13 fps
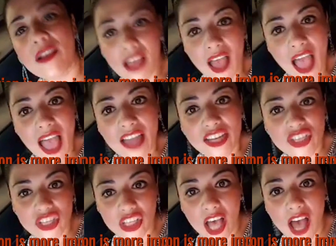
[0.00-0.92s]

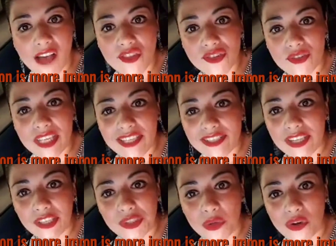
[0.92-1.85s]
Angela Solis del
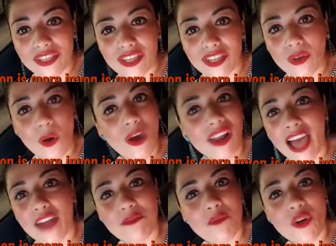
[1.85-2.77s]
Toro says, "Hola,
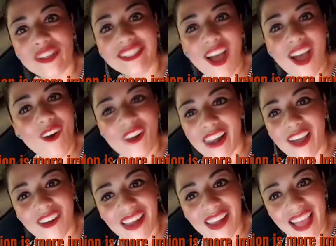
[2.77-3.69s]
hermosa. Hola, hola,
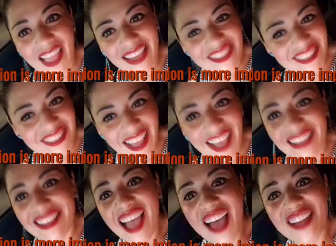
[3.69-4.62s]
Angela."
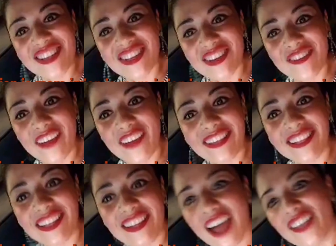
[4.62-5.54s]
Jennifer A.
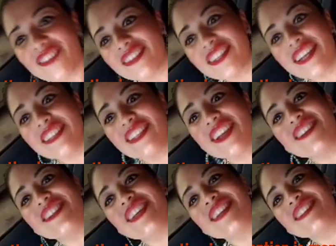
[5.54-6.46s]
Delgado, Stacy Garcia
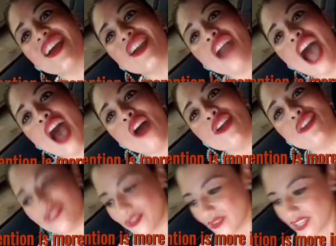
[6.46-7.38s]
Serna, how are you
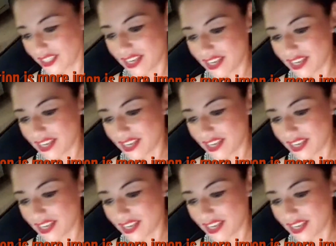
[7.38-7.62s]
doing tonight,